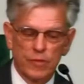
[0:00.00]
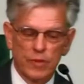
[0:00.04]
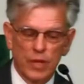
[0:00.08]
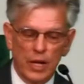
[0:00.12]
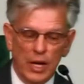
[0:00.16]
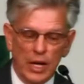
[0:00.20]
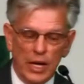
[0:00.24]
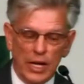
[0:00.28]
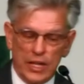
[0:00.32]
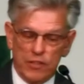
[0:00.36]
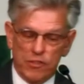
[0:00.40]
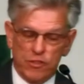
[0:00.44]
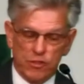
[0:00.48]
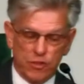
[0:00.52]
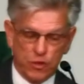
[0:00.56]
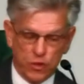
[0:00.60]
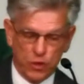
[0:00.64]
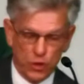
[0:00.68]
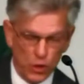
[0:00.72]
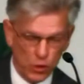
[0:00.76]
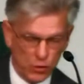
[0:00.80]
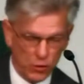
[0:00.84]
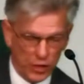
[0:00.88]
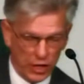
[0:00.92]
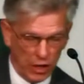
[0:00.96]
It's
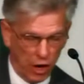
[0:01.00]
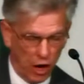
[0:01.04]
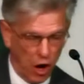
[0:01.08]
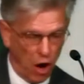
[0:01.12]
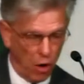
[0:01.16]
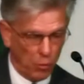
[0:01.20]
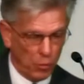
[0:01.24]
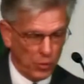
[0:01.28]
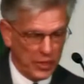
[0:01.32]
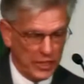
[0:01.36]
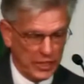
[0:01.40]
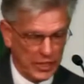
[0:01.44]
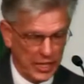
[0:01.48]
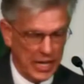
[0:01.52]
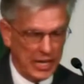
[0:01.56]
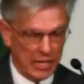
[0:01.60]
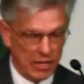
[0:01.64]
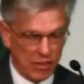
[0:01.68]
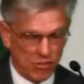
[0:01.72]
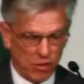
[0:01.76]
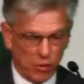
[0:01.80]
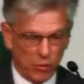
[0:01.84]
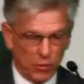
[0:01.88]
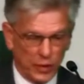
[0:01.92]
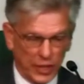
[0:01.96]
true that all we need
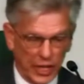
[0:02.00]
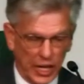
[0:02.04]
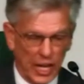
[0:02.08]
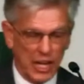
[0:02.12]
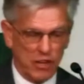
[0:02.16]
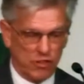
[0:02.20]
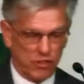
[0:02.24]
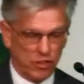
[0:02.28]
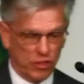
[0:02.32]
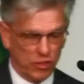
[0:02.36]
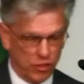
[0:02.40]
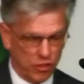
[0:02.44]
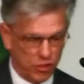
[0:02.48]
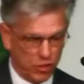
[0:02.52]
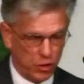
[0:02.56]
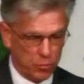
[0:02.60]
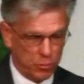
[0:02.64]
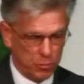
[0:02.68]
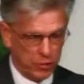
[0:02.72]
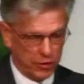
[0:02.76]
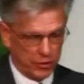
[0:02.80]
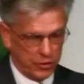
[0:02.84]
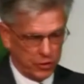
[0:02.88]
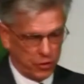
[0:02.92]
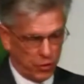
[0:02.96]
is a
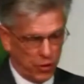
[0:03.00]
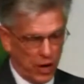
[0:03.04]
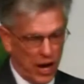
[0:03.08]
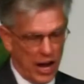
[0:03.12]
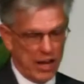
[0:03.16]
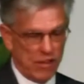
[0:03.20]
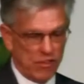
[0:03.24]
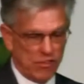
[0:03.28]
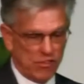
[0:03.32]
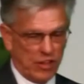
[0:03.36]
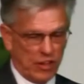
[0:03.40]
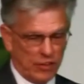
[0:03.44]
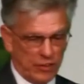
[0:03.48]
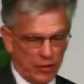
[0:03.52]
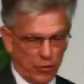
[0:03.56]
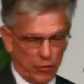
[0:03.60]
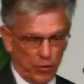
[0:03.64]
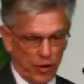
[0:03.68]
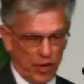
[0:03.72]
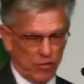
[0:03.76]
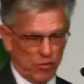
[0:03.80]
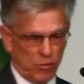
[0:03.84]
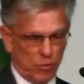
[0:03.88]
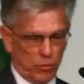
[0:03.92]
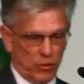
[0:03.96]
relationship with Christ and the
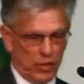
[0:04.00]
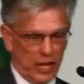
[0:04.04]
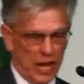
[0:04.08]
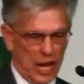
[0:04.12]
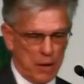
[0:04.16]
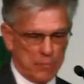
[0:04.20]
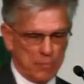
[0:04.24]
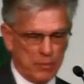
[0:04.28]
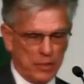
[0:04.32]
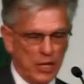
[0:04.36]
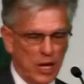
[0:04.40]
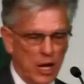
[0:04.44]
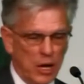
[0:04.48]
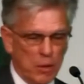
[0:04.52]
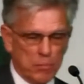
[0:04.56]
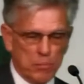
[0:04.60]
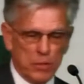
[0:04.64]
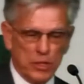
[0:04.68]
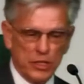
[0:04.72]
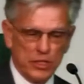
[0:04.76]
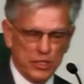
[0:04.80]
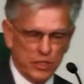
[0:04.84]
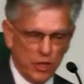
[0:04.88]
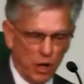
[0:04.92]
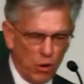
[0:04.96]
rest will happen,
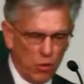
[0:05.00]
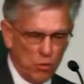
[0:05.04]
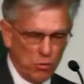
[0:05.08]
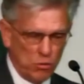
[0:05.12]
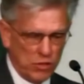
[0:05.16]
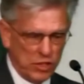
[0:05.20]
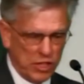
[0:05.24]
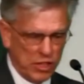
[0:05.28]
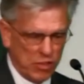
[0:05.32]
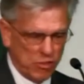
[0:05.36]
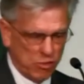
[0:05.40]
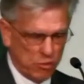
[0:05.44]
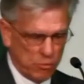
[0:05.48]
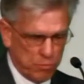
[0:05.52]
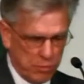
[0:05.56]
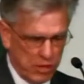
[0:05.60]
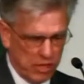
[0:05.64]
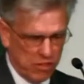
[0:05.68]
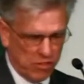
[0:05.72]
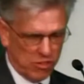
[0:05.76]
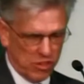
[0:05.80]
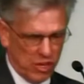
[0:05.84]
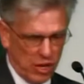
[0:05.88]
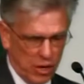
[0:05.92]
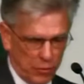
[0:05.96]
but don't
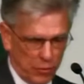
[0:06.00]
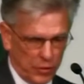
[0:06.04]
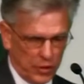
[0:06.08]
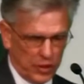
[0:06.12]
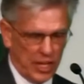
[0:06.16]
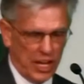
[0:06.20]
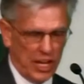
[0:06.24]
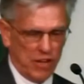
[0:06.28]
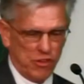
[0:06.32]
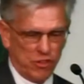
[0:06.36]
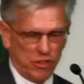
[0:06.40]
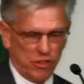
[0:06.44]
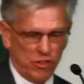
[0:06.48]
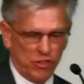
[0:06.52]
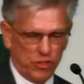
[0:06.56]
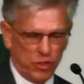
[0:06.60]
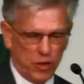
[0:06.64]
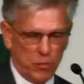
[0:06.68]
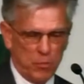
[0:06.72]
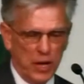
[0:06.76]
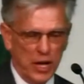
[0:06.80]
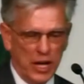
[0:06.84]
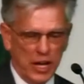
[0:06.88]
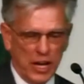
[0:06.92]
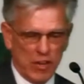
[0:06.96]
dismiss a
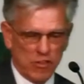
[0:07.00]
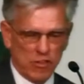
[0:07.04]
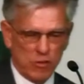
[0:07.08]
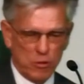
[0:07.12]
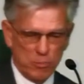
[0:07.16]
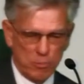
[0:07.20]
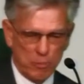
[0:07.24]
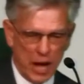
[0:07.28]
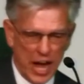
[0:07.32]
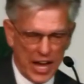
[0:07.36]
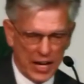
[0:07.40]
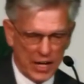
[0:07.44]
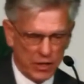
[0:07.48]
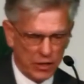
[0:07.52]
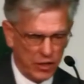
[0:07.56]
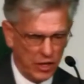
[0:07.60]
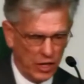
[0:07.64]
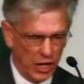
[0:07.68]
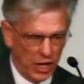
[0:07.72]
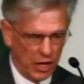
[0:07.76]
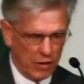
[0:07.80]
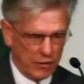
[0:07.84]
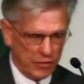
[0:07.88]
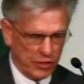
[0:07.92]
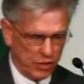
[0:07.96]
relationship as a matter
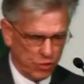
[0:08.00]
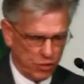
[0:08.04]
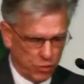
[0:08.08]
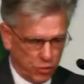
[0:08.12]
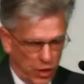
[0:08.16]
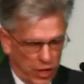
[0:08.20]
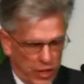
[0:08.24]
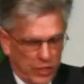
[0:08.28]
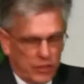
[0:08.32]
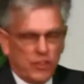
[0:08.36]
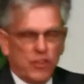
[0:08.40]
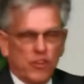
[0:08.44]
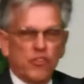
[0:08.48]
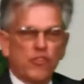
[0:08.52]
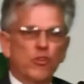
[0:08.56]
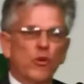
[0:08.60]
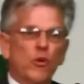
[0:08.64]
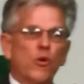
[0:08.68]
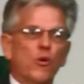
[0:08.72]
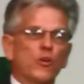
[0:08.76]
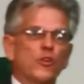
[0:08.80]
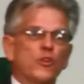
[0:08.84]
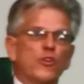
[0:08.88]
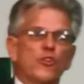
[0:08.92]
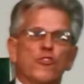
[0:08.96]
of a shrug of the
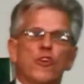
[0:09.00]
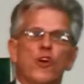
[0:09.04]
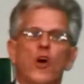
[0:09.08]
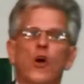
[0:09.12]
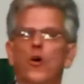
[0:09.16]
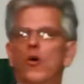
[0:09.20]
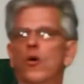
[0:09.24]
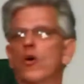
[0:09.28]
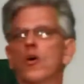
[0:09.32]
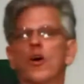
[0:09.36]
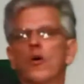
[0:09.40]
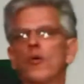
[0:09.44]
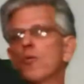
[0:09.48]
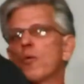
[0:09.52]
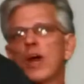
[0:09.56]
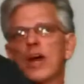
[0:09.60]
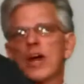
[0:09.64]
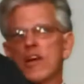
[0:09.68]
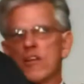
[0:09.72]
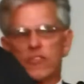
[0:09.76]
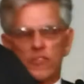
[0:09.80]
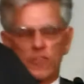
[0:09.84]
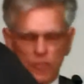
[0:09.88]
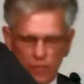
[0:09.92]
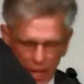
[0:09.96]
shoulders or a
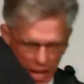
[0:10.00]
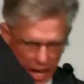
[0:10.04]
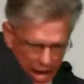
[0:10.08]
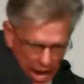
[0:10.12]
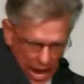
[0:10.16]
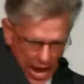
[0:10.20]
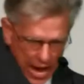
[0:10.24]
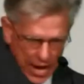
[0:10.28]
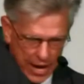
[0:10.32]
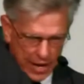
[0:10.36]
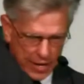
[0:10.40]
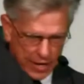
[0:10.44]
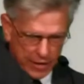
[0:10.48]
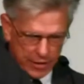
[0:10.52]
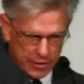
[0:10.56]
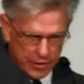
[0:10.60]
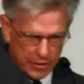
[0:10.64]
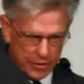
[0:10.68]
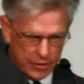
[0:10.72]
raise of the hand.